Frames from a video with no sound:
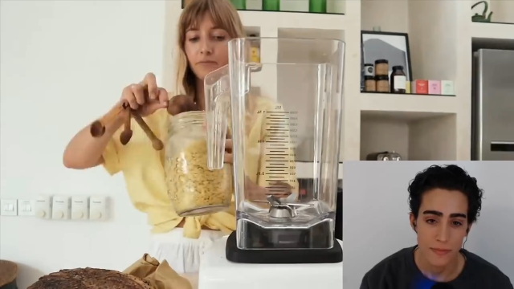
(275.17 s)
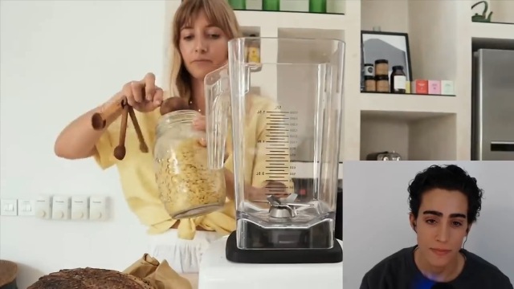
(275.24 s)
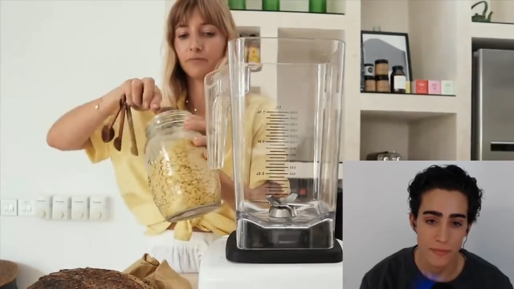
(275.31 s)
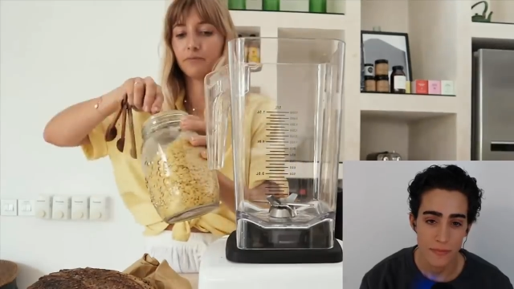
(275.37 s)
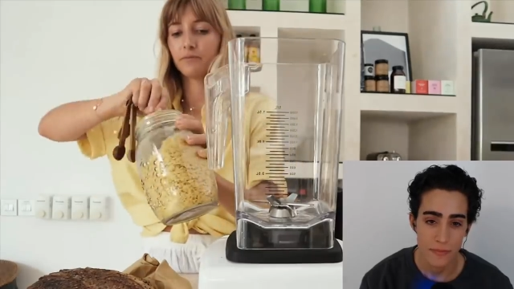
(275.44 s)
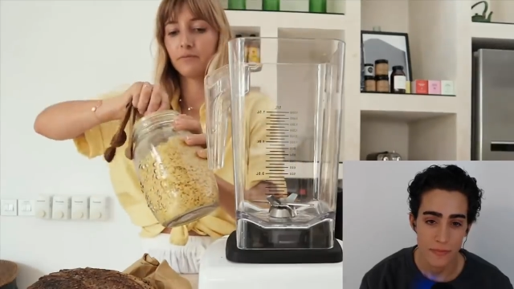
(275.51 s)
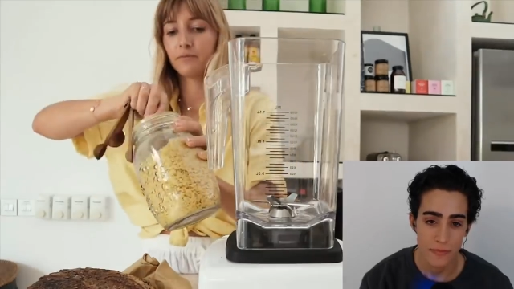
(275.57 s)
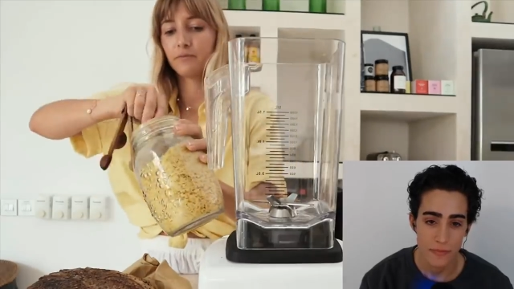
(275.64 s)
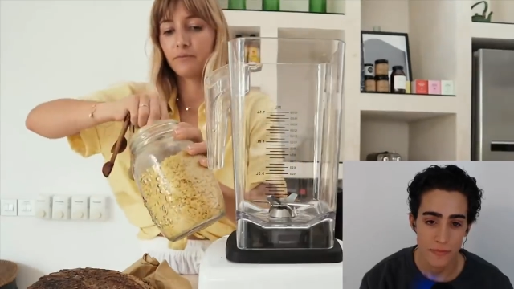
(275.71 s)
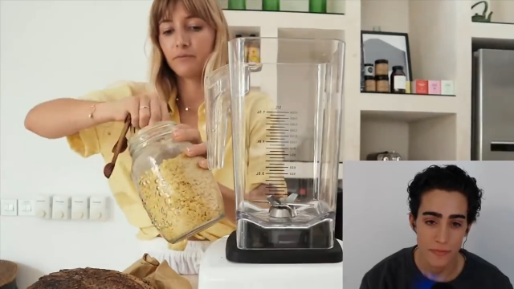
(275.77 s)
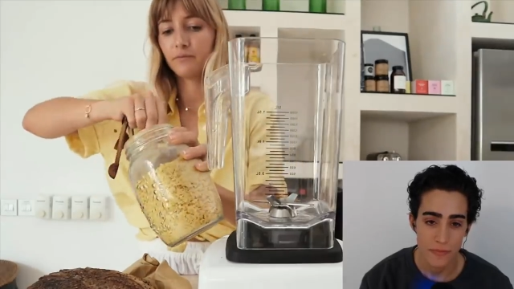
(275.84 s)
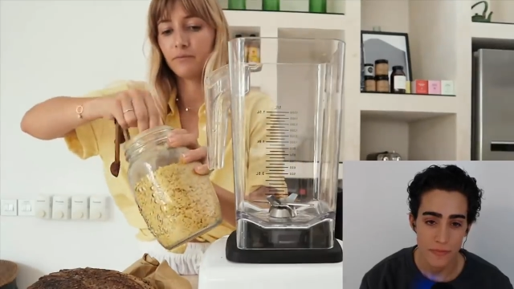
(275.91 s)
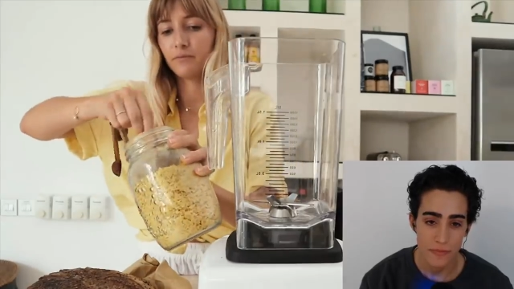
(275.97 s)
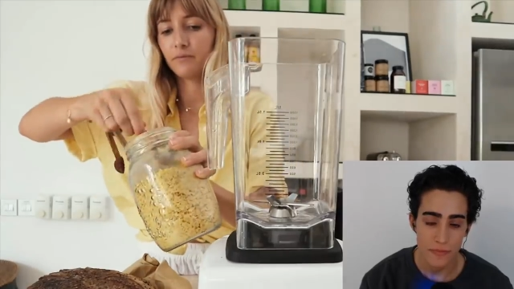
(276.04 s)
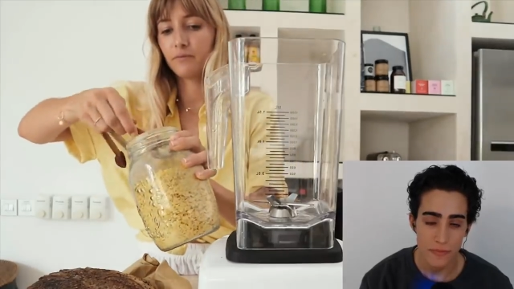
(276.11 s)

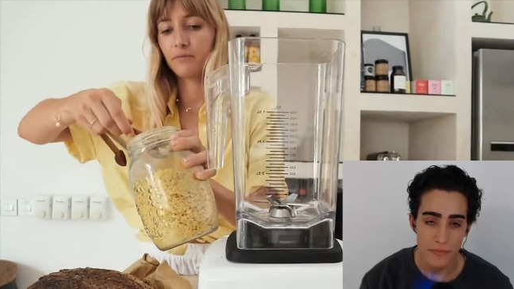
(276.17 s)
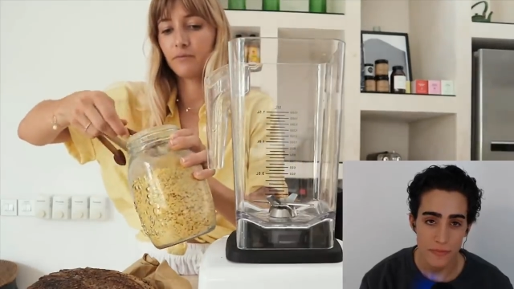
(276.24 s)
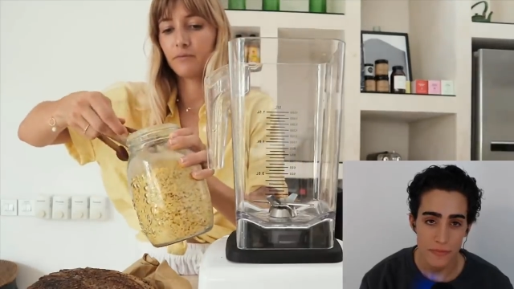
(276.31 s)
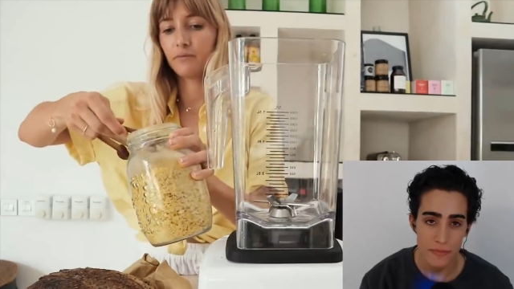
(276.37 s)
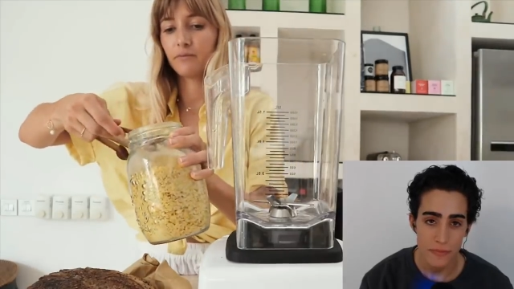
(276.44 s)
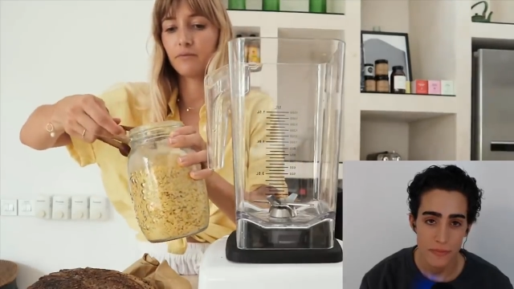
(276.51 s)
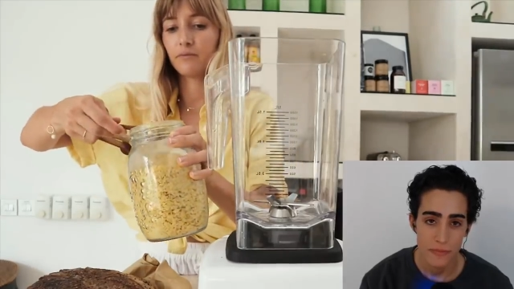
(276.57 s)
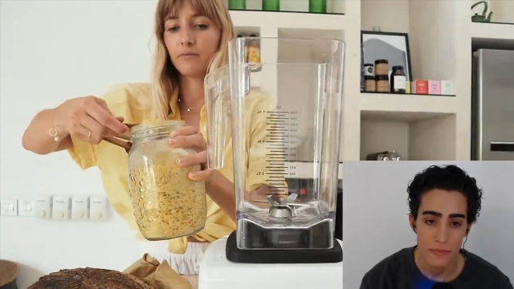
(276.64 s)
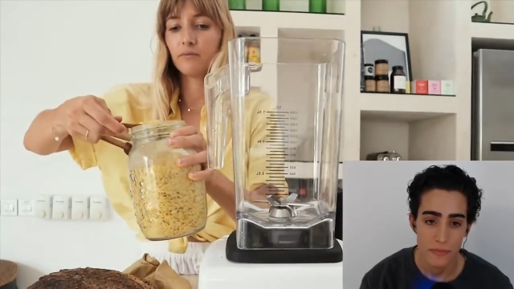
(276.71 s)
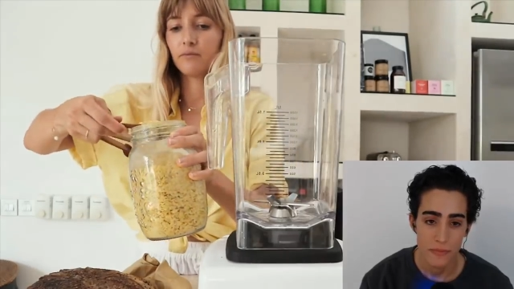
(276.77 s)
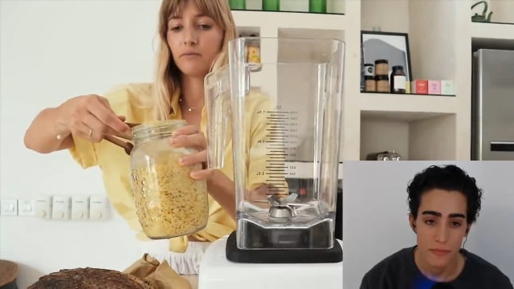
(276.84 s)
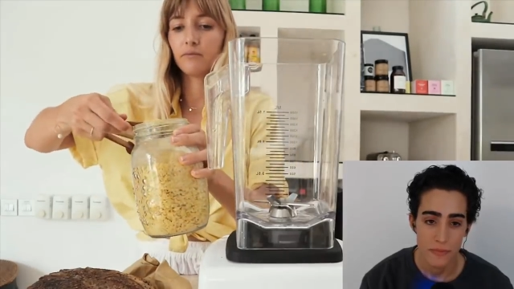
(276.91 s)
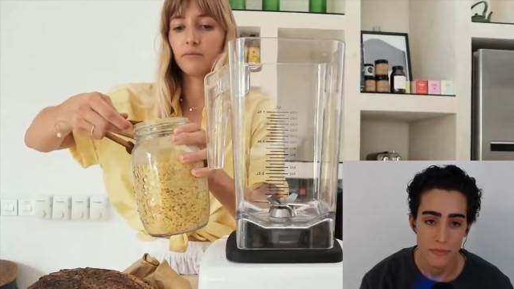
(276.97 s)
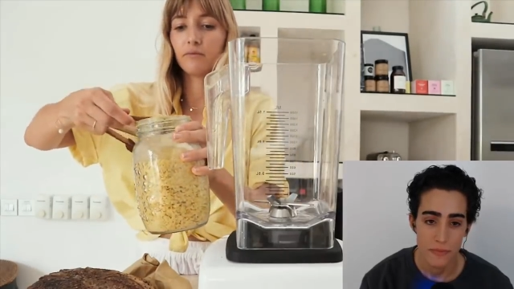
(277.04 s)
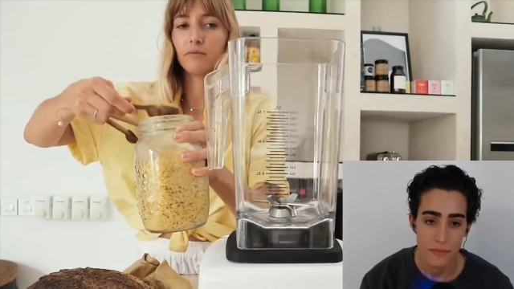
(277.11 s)

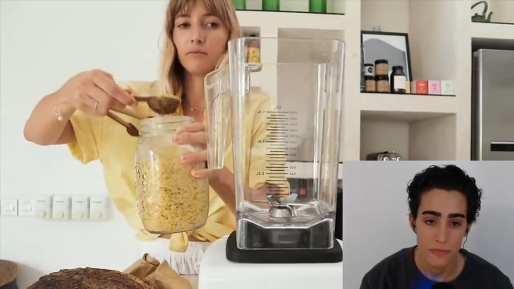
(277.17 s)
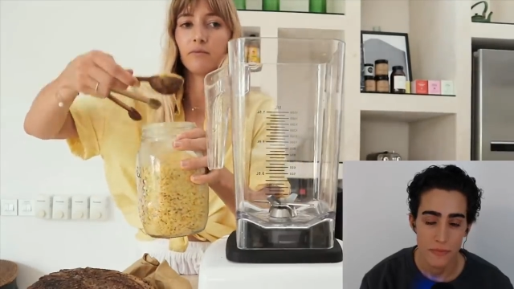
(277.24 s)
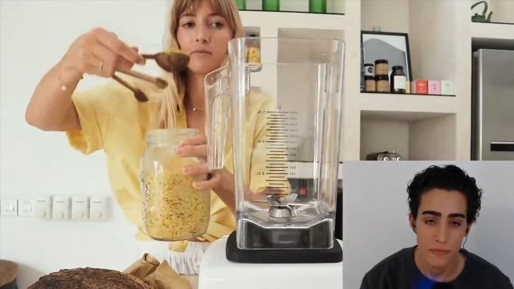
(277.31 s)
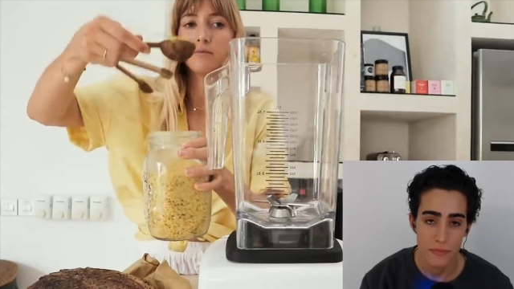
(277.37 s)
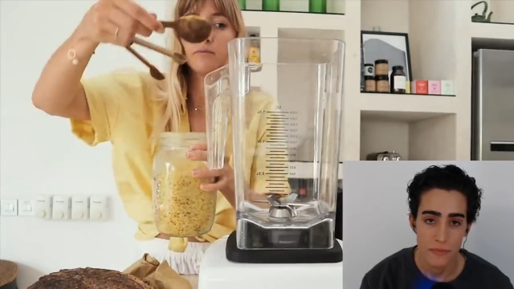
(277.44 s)
Nobody speaks.